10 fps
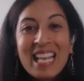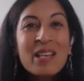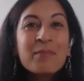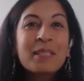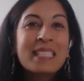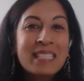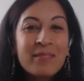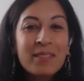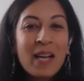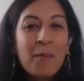Please
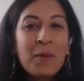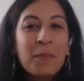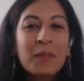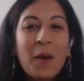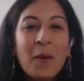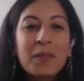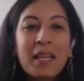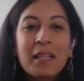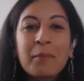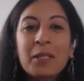leave a comment below
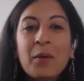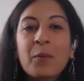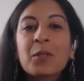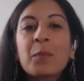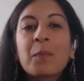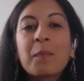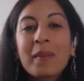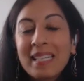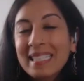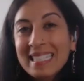letting me know your
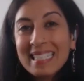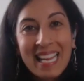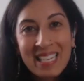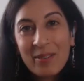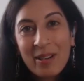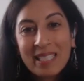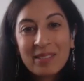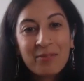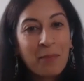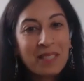biggest takeaways
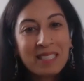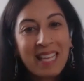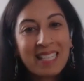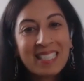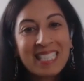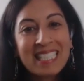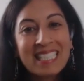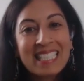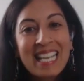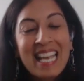from this
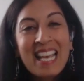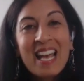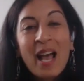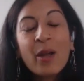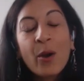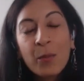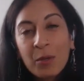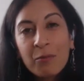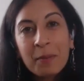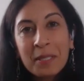session. I hope
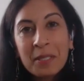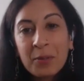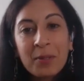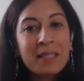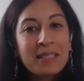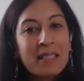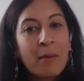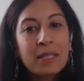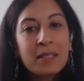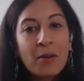you've been enjoying the
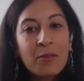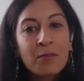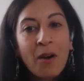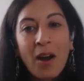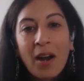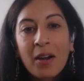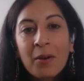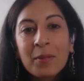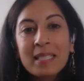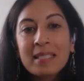summit so far.
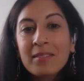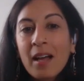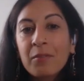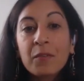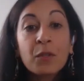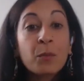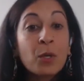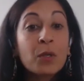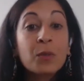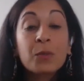We still have a few
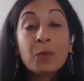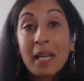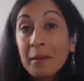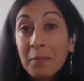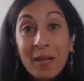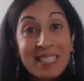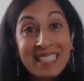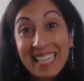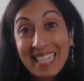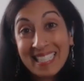more great
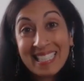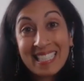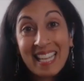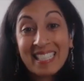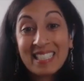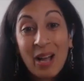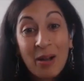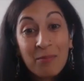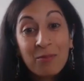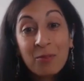presentations lined
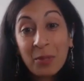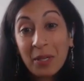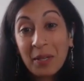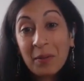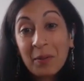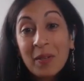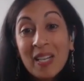up for you,